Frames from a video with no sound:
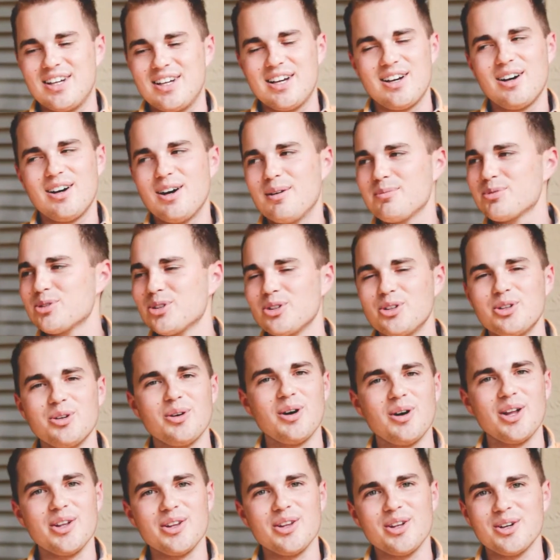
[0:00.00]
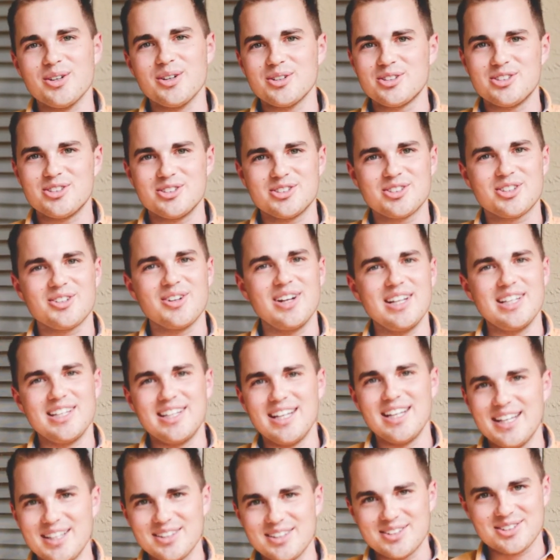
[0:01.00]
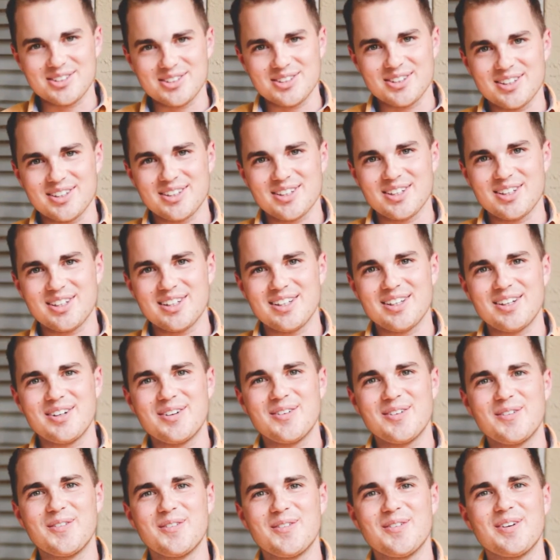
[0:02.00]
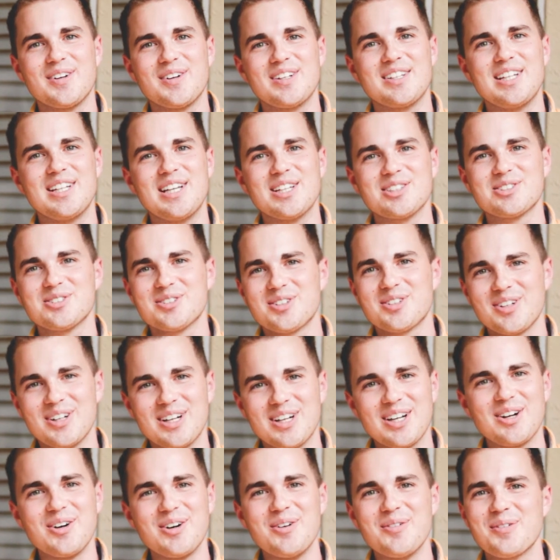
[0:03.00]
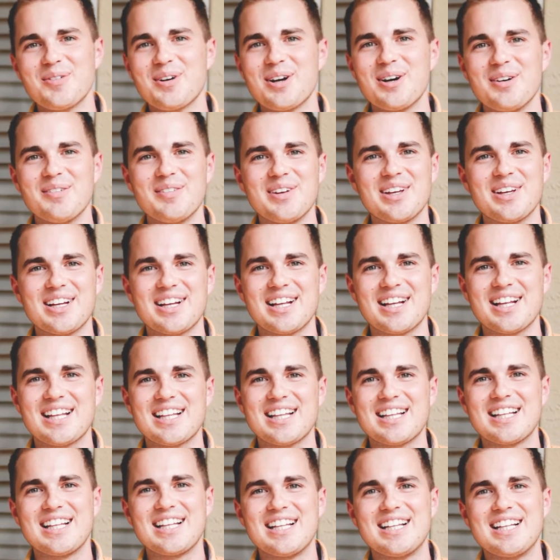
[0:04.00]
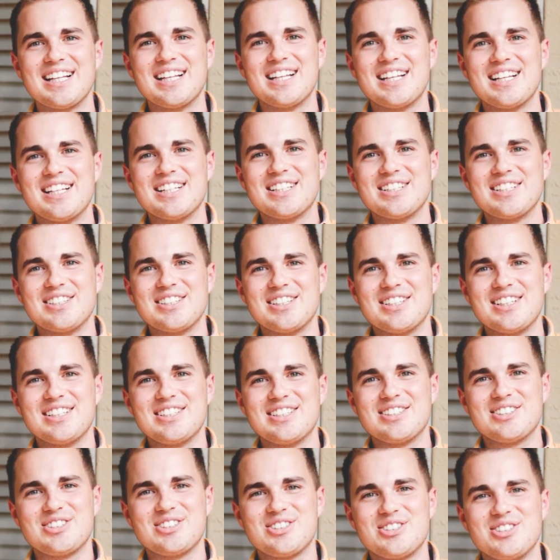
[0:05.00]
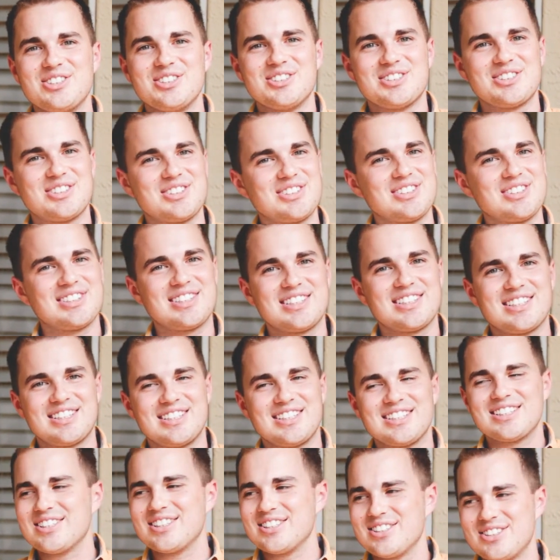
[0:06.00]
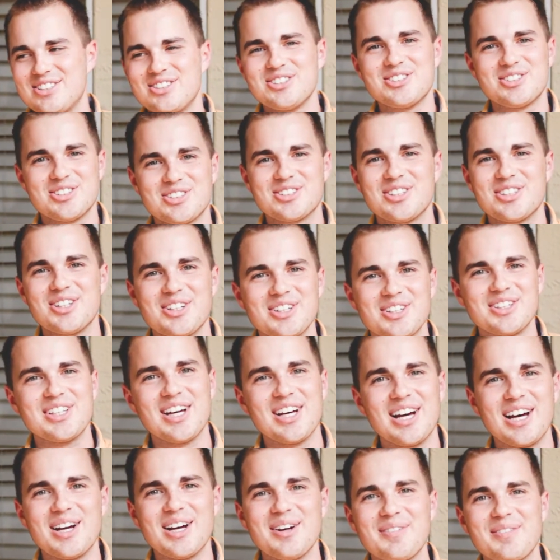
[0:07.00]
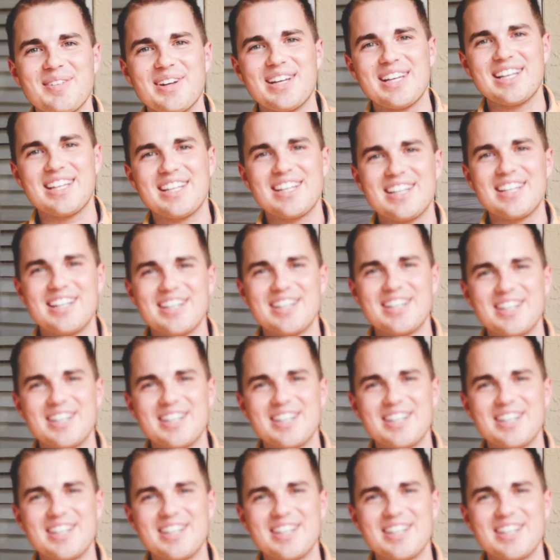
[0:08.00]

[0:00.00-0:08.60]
I'm sure you all know she's a great dancer. Danced with her at homecoming. She's just a good time, and